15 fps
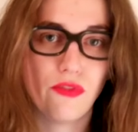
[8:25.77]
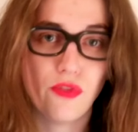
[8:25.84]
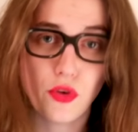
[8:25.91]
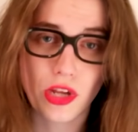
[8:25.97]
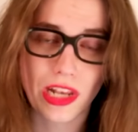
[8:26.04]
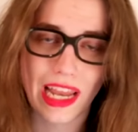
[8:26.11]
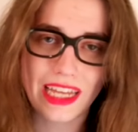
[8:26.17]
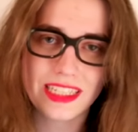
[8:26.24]
If you
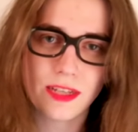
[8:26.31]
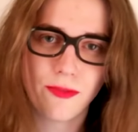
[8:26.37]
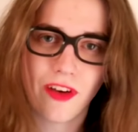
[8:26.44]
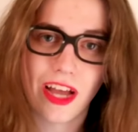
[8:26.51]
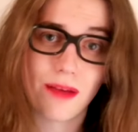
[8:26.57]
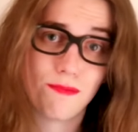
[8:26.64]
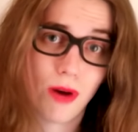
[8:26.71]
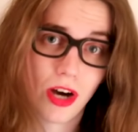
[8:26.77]

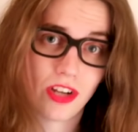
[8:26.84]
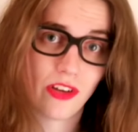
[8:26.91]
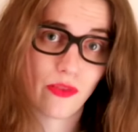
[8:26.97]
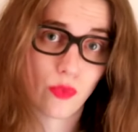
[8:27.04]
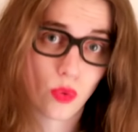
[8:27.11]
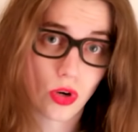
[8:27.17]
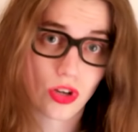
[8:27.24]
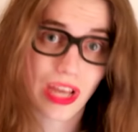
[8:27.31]
classify a body of
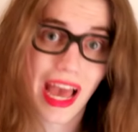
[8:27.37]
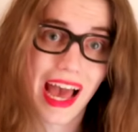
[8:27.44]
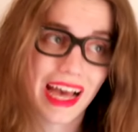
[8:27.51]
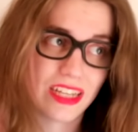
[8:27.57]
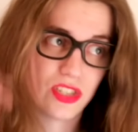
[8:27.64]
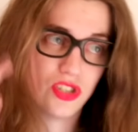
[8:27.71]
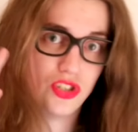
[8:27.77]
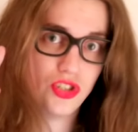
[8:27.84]
work
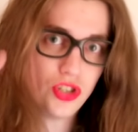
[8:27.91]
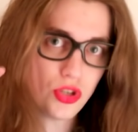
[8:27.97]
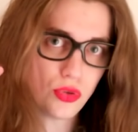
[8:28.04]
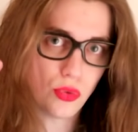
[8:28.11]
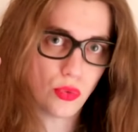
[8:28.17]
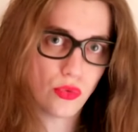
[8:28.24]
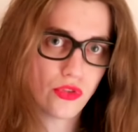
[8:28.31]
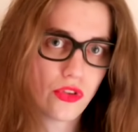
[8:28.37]
as
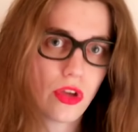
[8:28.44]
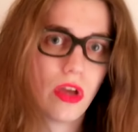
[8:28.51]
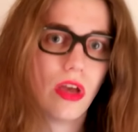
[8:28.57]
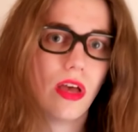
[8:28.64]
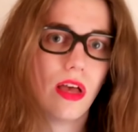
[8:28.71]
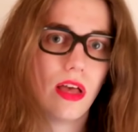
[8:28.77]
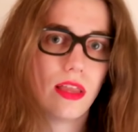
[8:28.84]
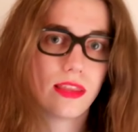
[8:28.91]
news,
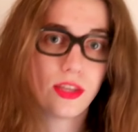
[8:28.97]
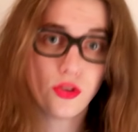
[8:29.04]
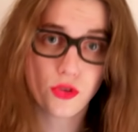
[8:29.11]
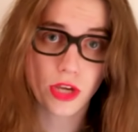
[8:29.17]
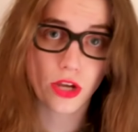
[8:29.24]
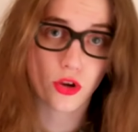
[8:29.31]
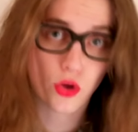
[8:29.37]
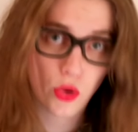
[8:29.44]
then you
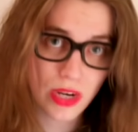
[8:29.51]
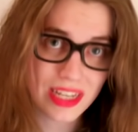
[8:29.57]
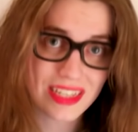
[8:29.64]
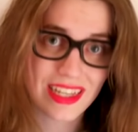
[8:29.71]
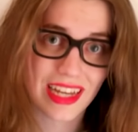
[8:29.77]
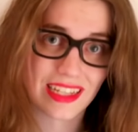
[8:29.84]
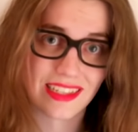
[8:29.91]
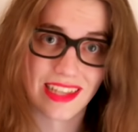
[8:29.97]
can
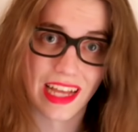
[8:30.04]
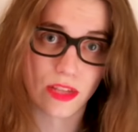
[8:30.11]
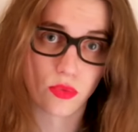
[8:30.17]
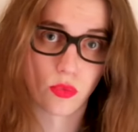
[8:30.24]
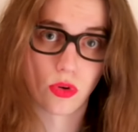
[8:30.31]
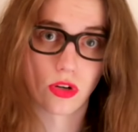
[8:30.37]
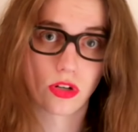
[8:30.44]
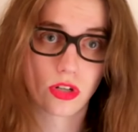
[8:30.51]
criticize that
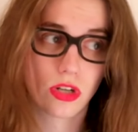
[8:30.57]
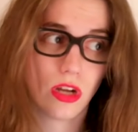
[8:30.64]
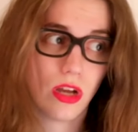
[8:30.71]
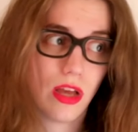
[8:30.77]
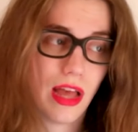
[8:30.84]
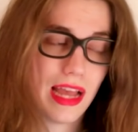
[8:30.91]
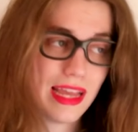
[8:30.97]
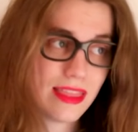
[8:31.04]
work
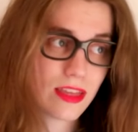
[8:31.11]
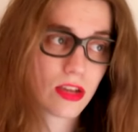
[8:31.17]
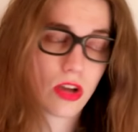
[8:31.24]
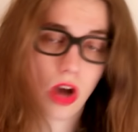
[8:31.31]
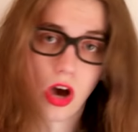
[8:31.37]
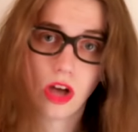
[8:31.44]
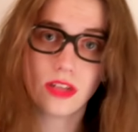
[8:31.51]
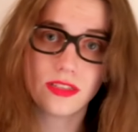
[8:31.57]
in the
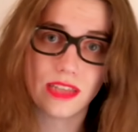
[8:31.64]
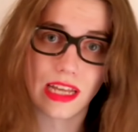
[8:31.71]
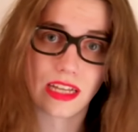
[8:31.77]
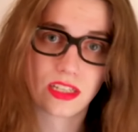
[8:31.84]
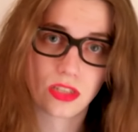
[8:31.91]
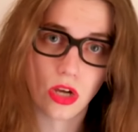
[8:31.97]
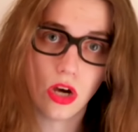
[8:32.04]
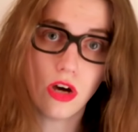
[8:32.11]

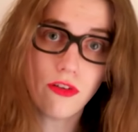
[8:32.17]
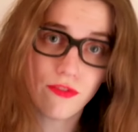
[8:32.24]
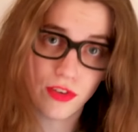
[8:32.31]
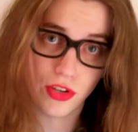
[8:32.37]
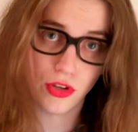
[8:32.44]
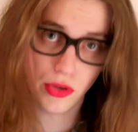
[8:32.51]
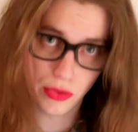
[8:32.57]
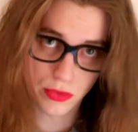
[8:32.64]
context of
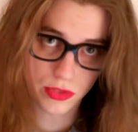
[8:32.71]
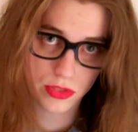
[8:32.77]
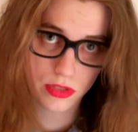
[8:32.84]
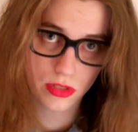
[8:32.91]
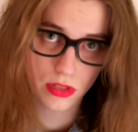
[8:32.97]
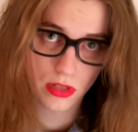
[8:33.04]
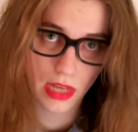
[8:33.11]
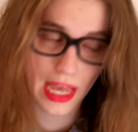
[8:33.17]
news.
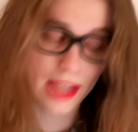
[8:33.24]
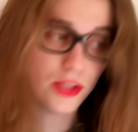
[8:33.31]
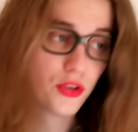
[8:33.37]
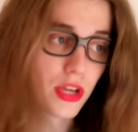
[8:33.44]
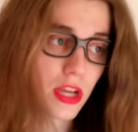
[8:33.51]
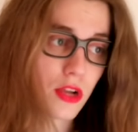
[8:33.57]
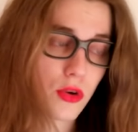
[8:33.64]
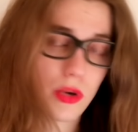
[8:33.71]
And you
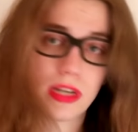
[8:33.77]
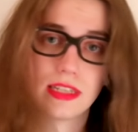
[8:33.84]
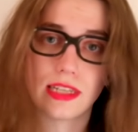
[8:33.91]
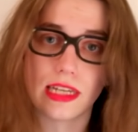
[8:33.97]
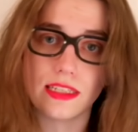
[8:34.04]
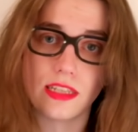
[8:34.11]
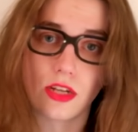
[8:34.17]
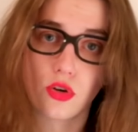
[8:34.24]
can
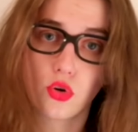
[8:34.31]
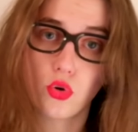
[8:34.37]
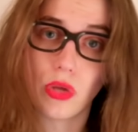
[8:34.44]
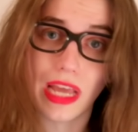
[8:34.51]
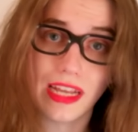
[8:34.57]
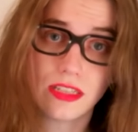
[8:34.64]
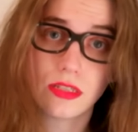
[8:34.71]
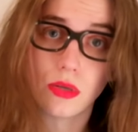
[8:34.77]
criticize the
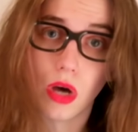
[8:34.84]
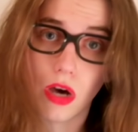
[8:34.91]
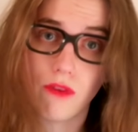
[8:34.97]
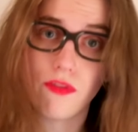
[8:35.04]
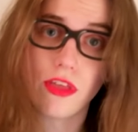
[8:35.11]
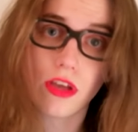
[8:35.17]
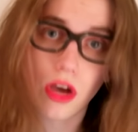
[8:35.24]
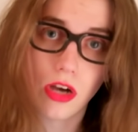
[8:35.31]
creator
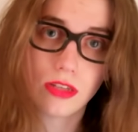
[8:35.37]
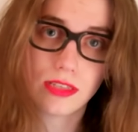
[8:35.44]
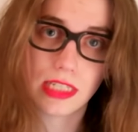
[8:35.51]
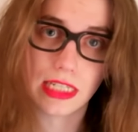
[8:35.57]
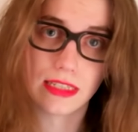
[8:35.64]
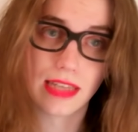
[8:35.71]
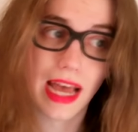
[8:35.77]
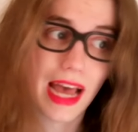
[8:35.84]
of the
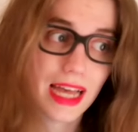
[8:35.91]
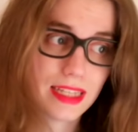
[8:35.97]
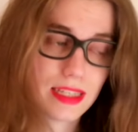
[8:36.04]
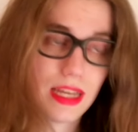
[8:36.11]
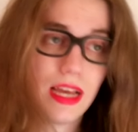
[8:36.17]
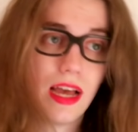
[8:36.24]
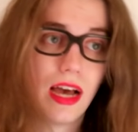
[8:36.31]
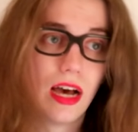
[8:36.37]
content as
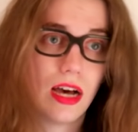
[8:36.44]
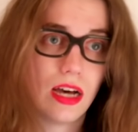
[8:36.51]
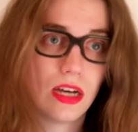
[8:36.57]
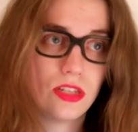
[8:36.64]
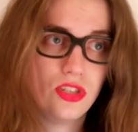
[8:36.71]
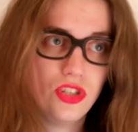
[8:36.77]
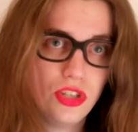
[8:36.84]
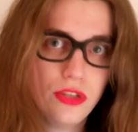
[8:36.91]

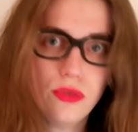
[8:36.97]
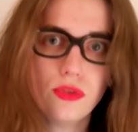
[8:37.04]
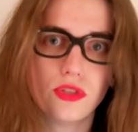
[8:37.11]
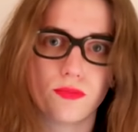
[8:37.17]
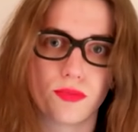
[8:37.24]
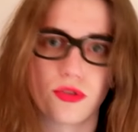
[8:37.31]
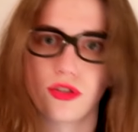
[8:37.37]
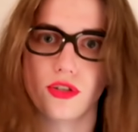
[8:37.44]
a news
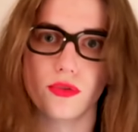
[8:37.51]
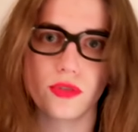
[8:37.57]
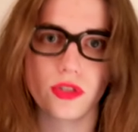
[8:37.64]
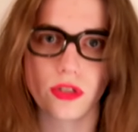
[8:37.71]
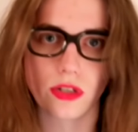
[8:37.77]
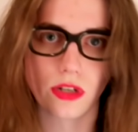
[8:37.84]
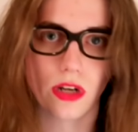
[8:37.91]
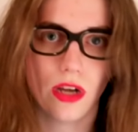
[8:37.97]

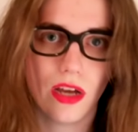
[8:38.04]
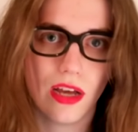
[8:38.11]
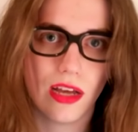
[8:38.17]
producer,